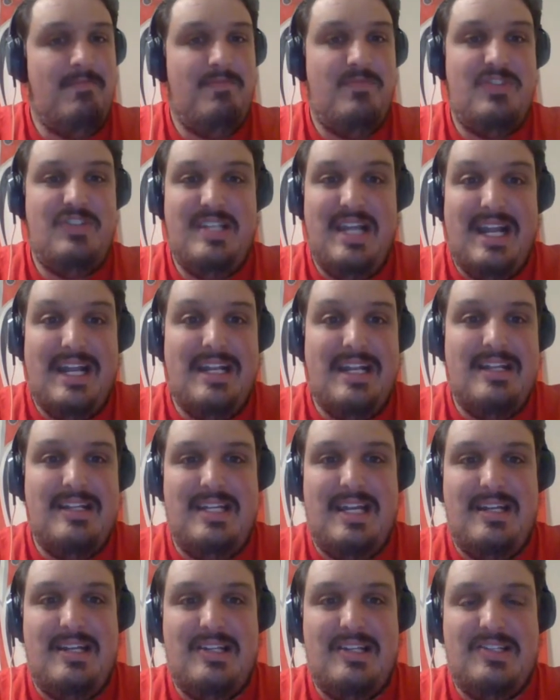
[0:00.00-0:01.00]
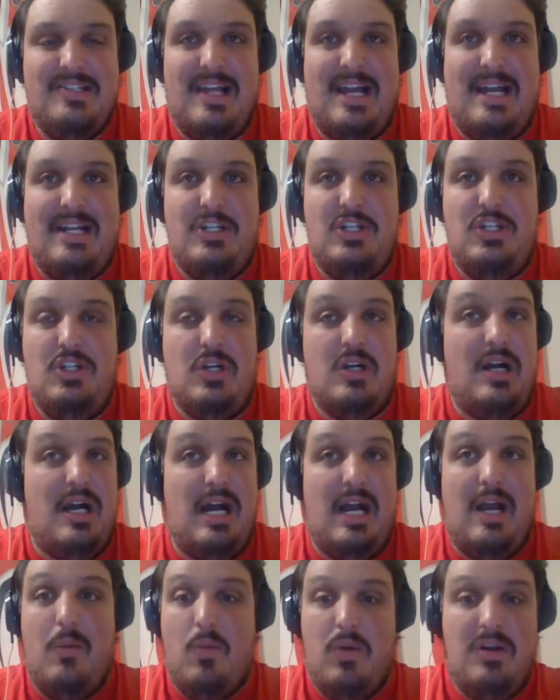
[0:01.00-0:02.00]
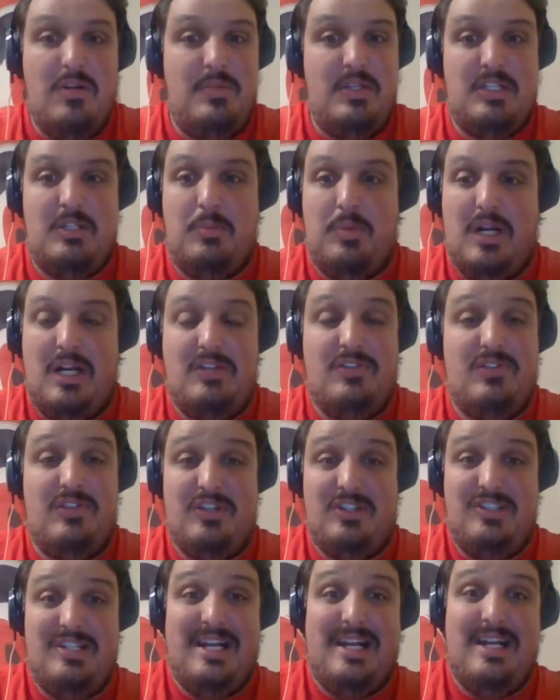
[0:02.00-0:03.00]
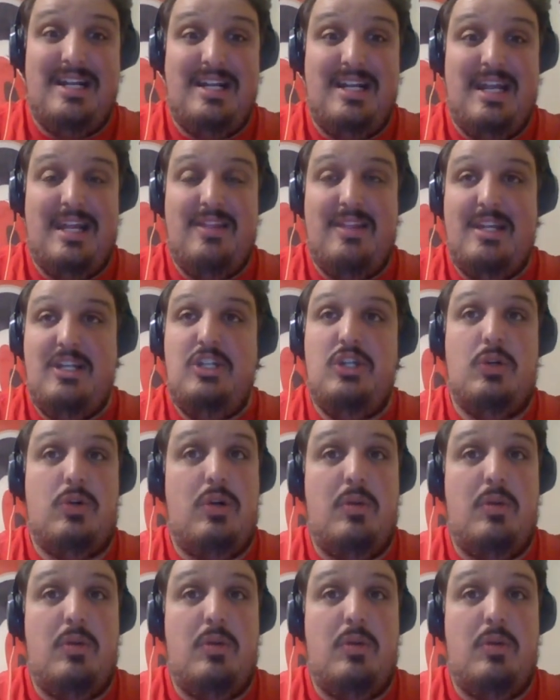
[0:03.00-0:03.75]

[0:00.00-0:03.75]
Second attendance last year. I wouldn't be surprised if they're second again this year,